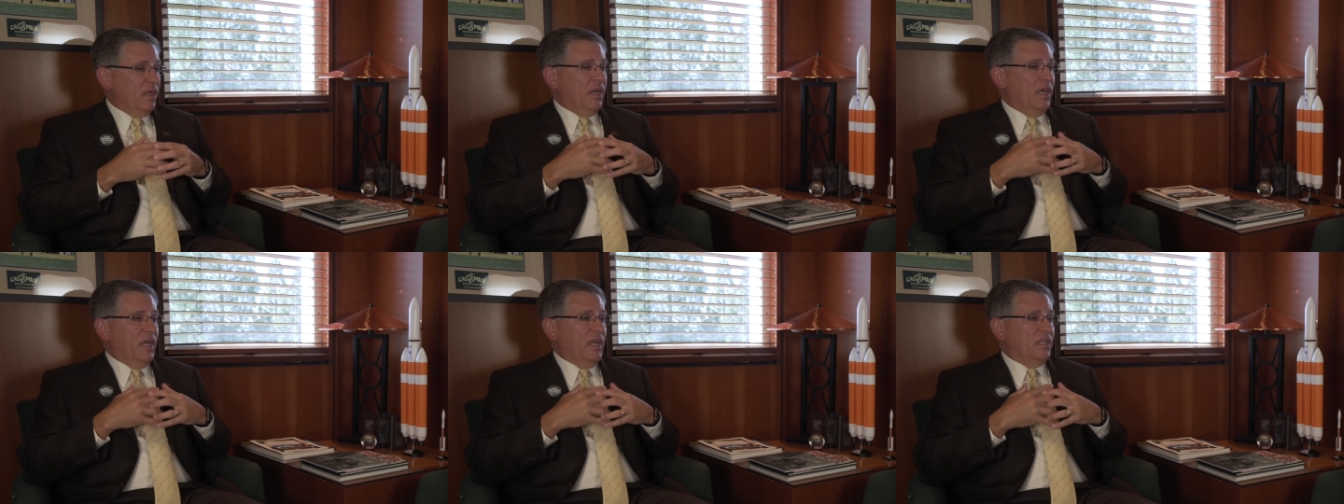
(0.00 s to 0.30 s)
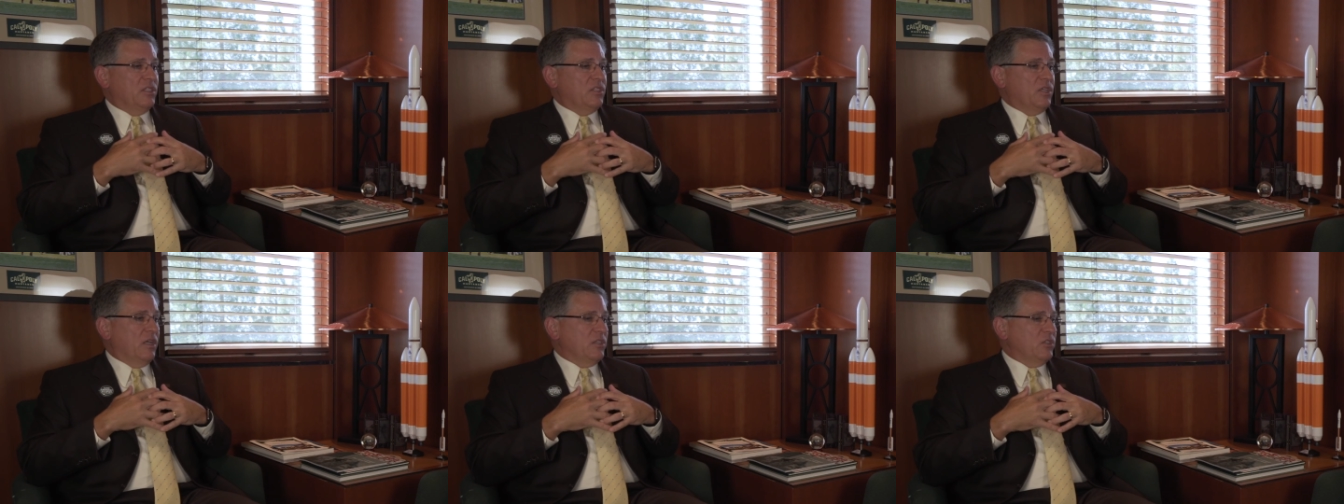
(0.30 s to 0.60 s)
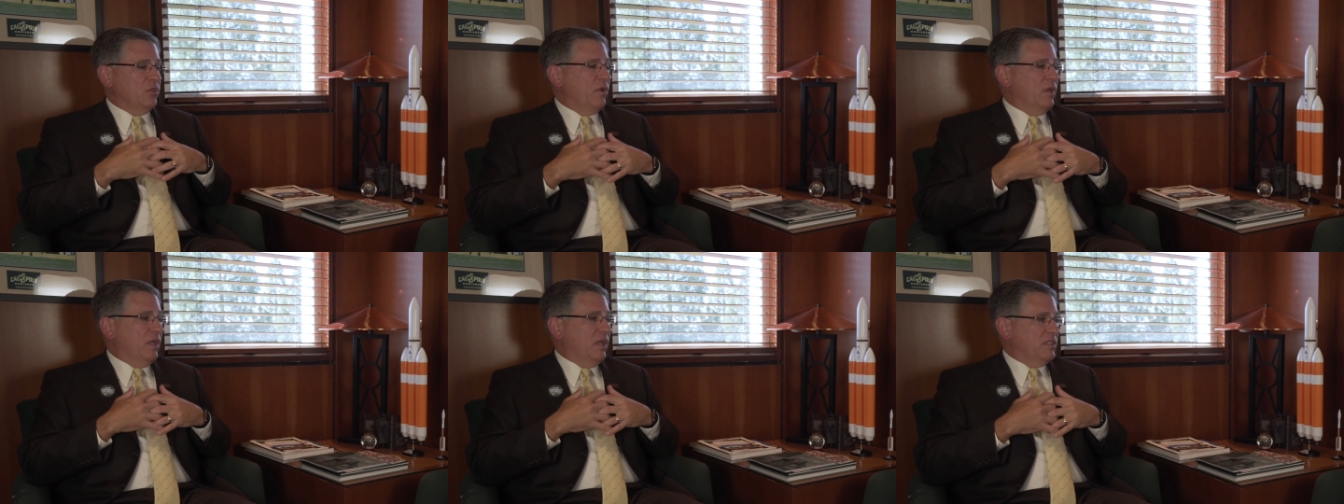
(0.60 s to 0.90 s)
and it's
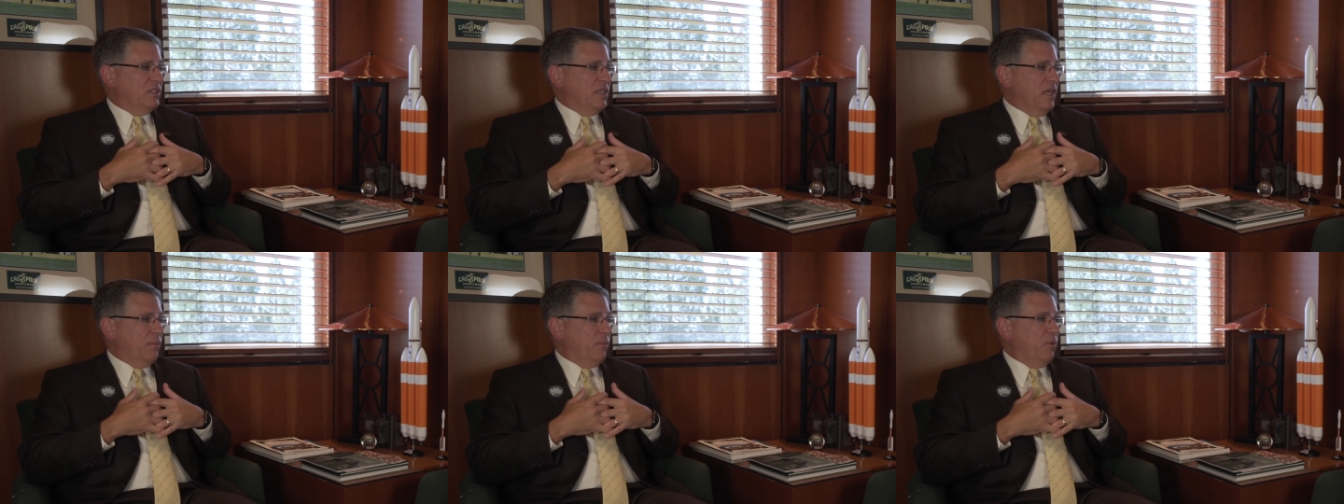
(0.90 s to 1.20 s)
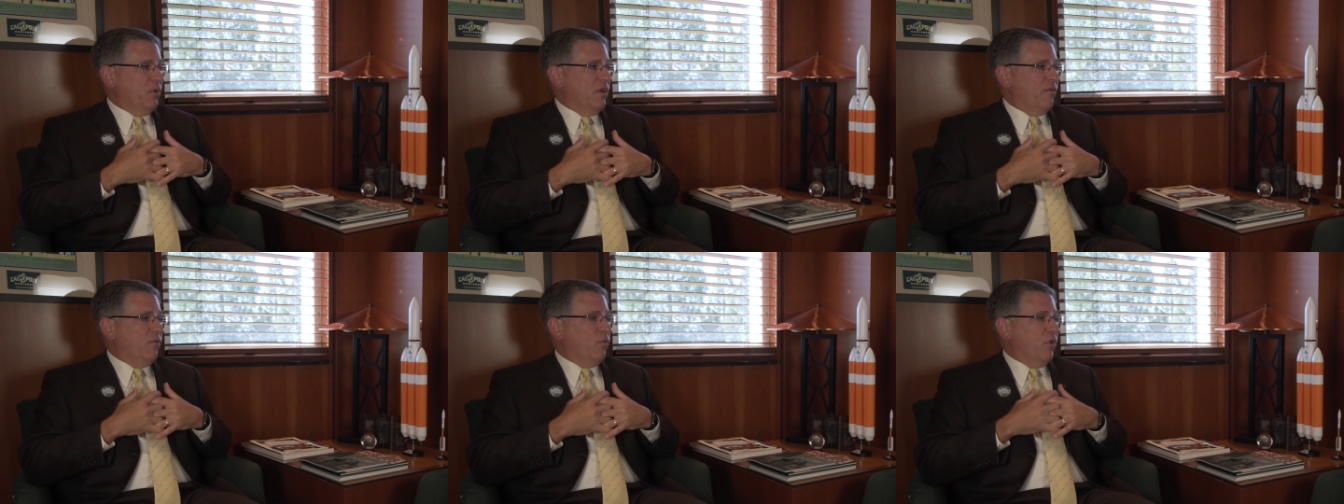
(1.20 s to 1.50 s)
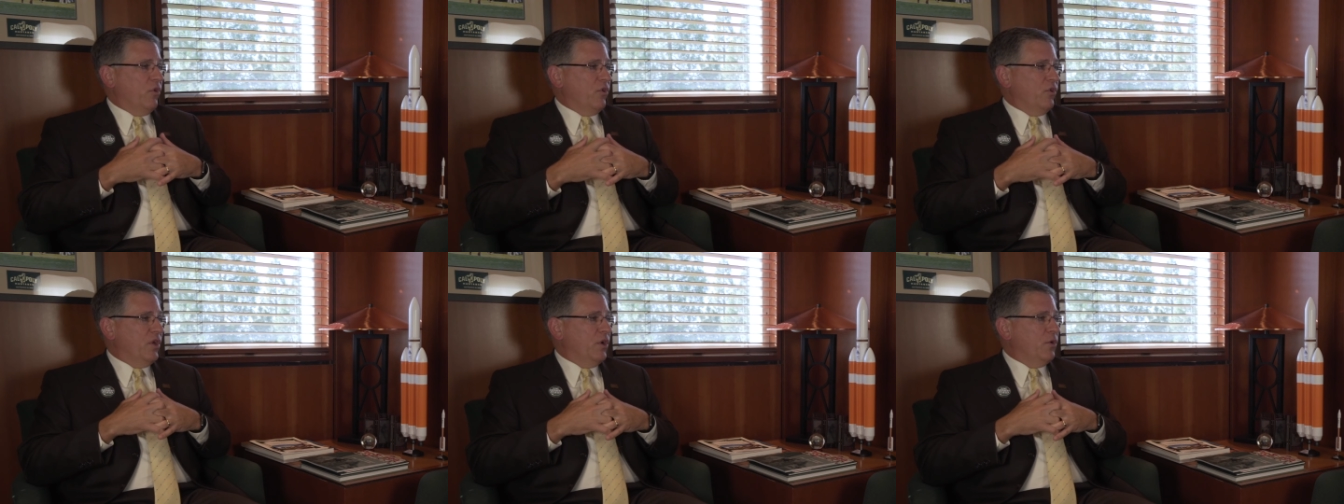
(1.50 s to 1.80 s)
also an example of
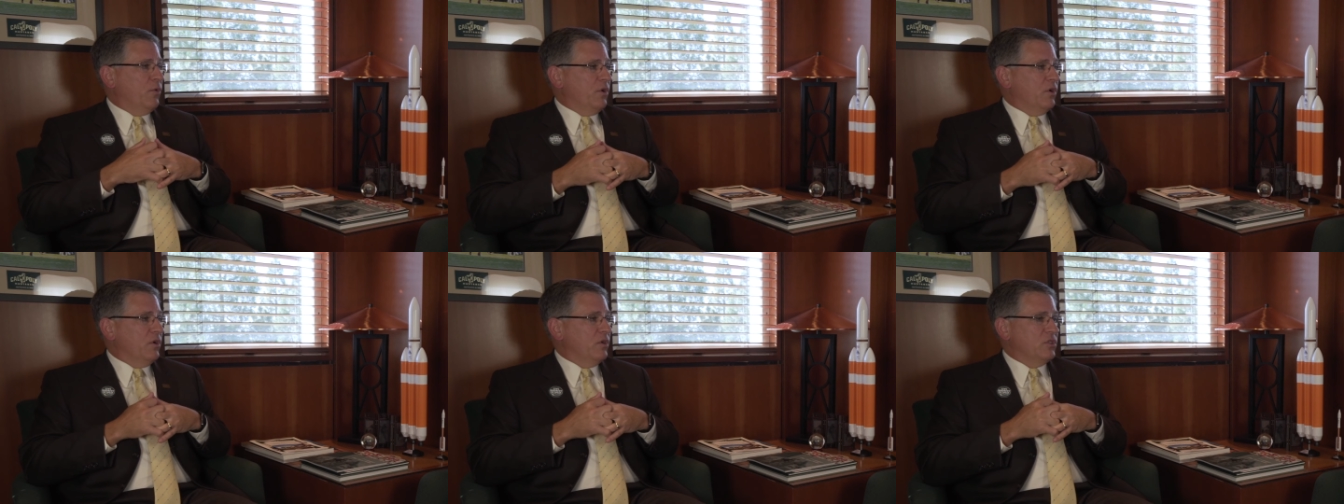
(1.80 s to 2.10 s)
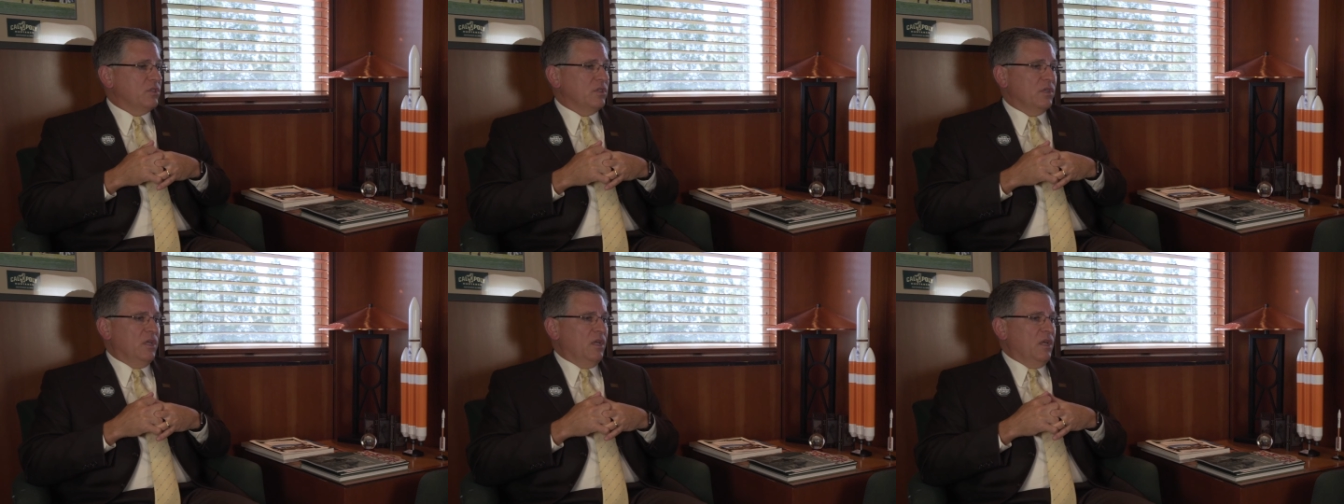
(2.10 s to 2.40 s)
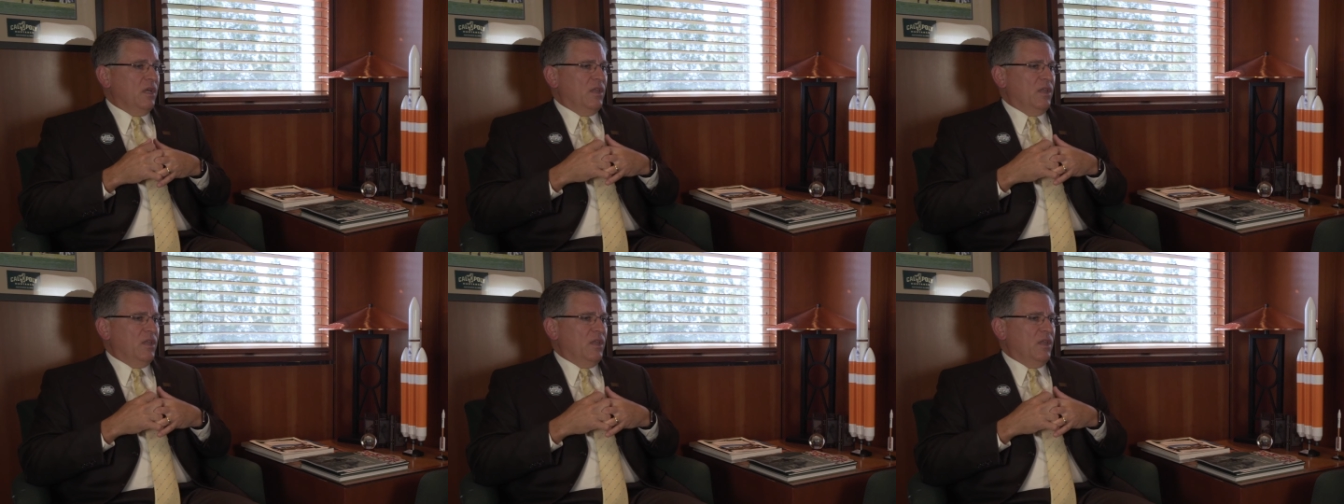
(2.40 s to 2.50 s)
where donors